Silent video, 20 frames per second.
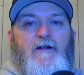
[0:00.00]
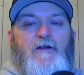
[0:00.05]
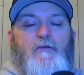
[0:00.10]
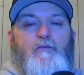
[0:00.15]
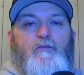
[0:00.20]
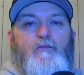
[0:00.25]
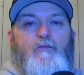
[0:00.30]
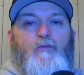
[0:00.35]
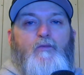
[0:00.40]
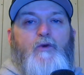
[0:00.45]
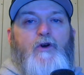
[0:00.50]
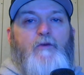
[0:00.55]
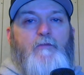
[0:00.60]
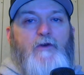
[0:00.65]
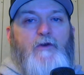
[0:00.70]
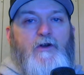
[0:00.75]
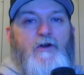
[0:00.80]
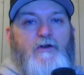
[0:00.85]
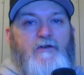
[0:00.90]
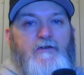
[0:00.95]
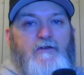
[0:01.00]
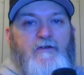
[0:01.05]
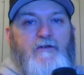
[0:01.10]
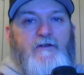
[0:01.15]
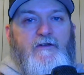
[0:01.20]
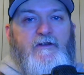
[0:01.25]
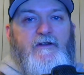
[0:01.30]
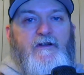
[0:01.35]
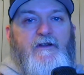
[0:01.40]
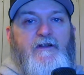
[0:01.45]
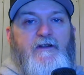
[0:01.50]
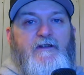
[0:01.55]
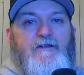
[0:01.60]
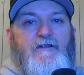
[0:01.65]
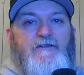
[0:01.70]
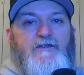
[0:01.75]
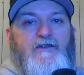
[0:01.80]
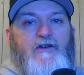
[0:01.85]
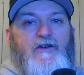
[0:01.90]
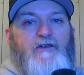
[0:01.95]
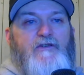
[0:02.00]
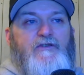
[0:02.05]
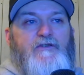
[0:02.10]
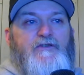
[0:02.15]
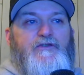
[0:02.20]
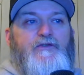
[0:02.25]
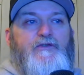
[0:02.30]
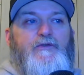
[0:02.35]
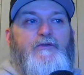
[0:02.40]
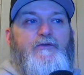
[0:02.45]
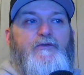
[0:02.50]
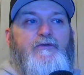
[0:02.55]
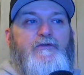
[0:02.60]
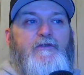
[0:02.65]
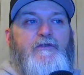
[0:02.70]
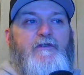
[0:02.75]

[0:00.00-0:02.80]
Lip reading: Walmart is starting to